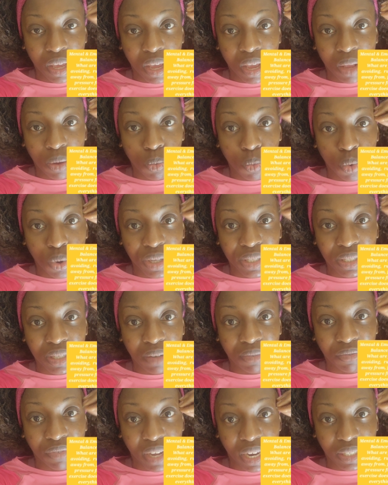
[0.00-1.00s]
and what's
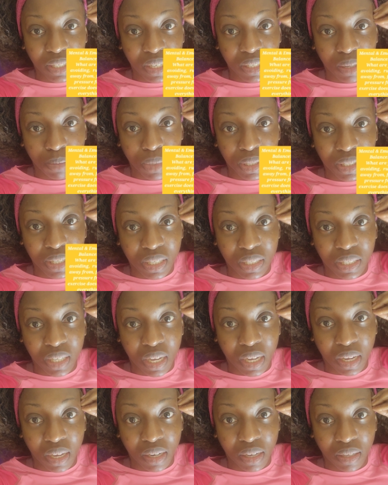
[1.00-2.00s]
affecting them in
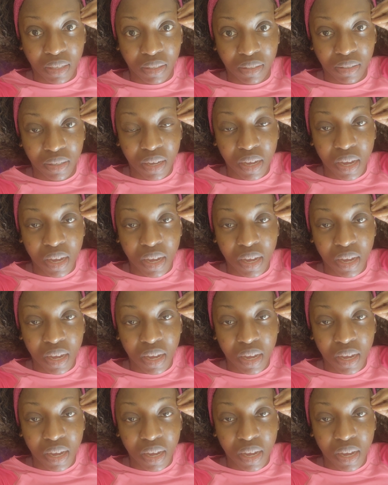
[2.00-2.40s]
society.